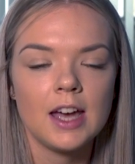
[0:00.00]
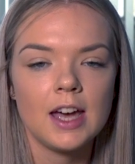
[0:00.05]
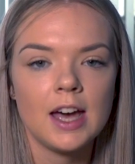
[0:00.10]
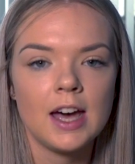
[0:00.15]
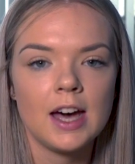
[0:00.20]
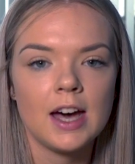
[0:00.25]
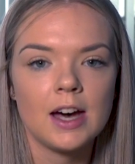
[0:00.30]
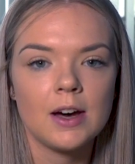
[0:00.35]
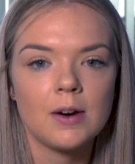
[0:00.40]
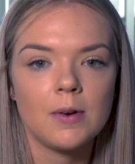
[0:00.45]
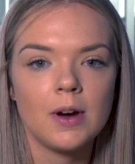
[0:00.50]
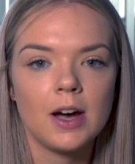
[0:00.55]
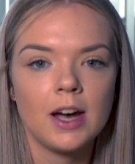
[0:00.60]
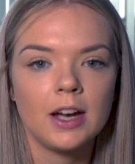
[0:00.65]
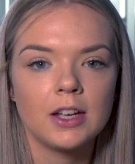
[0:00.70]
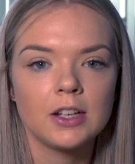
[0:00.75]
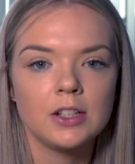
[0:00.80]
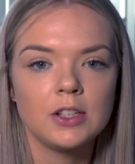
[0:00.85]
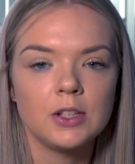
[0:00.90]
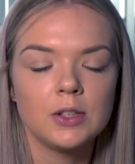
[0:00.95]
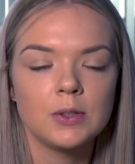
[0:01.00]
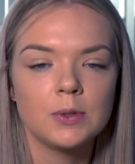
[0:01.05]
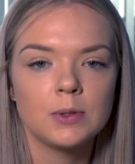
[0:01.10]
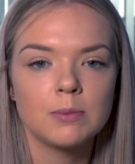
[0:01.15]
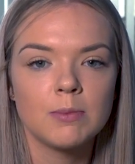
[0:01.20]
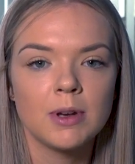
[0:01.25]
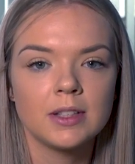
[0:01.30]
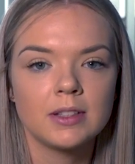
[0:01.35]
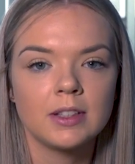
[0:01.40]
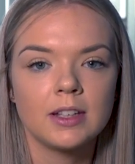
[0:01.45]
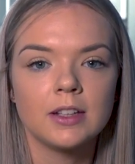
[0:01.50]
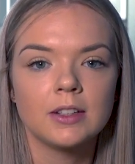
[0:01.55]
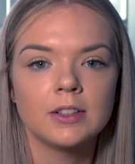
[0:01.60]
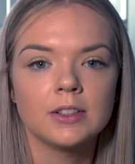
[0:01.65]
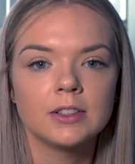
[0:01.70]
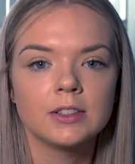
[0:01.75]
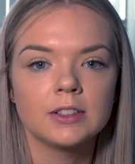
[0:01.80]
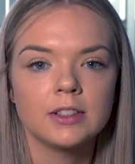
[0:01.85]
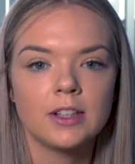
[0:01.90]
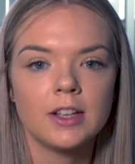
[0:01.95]
how I can use my
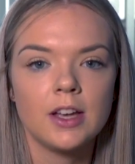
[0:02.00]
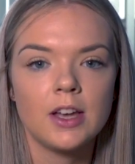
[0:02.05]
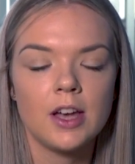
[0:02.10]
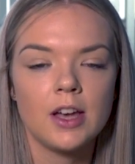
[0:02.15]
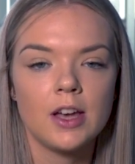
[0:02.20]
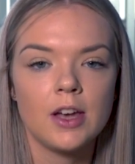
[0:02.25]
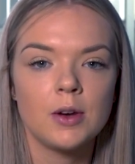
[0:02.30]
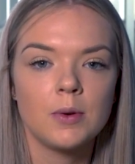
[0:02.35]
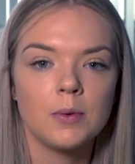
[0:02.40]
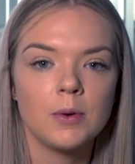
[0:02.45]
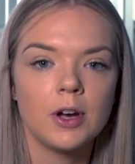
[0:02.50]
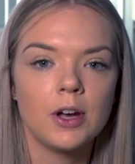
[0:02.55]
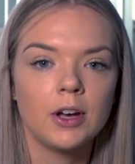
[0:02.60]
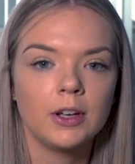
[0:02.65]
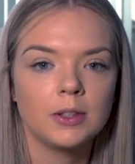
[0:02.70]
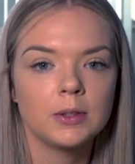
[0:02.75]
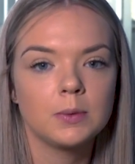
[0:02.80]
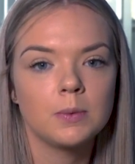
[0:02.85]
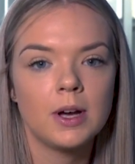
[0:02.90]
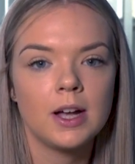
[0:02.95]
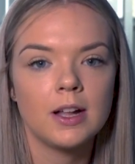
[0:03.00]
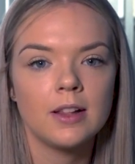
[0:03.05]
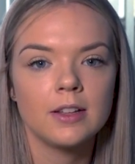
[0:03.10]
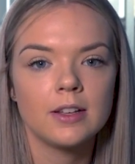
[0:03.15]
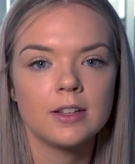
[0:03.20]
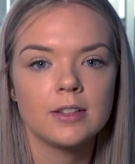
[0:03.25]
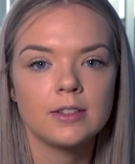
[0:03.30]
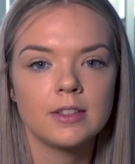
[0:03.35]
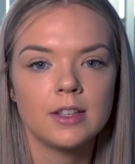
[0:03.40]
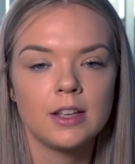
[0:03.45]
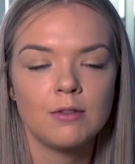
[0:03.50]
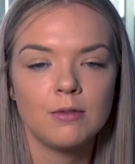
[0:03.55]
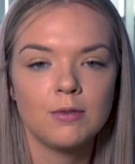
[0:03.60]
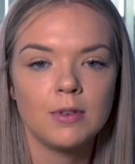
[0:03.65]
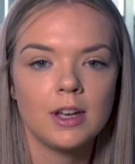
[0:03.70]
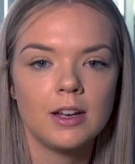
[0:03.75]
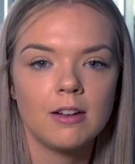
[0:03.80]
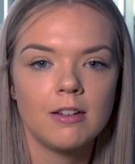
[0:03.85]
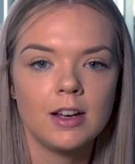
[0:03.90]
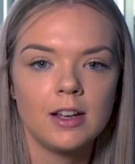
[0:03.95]
skills at work as well as in
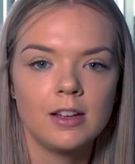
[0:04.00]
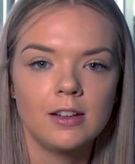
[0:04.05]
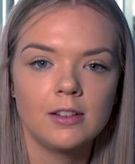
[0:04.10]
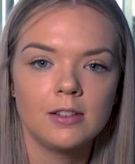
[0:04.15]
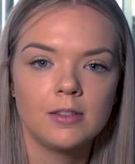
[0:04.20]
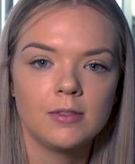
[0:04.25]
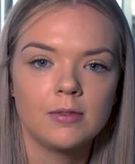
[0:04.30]
theory.